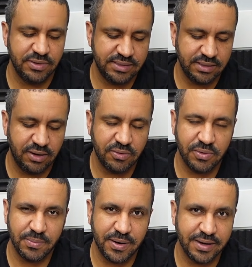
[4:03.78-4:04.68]
racing
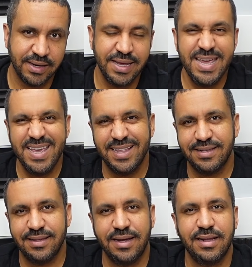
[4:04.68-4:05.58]
hardware market
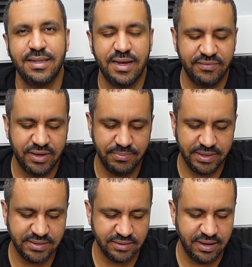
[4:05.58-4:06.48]
that not a lot of
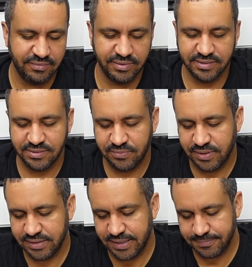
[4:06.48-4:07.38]
companies are covering. So
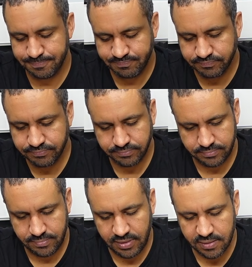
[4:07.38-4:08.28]
well done.
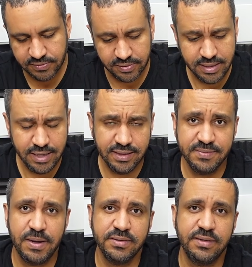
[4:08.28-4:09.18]
So I'm going to get this
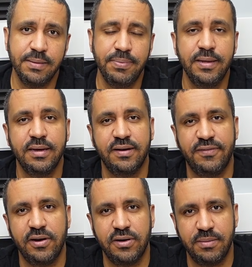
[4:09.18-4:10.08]
mounted up. I'm going to
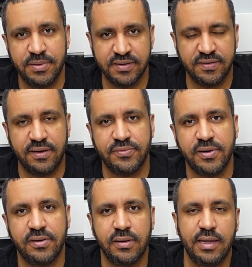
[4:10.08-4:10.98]
fire it up in the
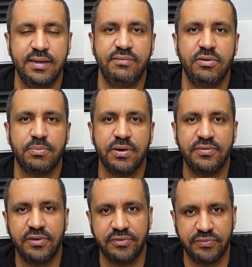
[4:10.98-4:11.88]
software and give you a brief
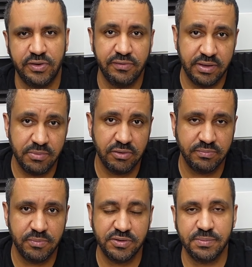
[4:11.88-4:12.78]
overview of the
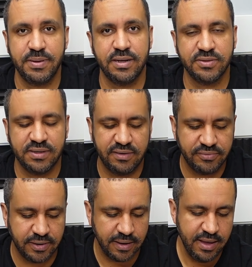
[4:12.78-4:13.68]
Moza Pithouse
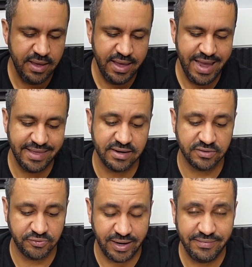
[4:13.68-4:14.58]
software, and then I'll
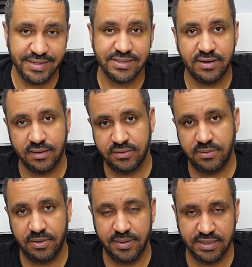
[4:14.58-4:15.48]
drive it and talk to you
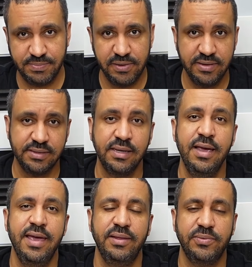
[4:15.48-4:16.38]
about my experience.
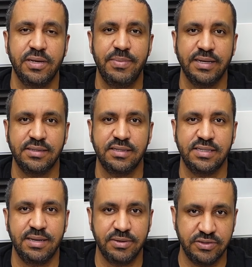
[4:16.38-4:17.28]
Then we'll come back to the
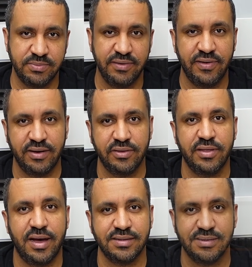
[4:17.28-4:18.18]
table and do my final
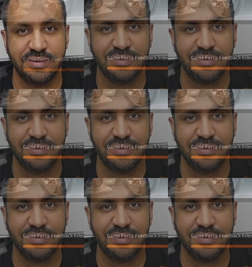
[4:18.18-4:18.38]
thoughts.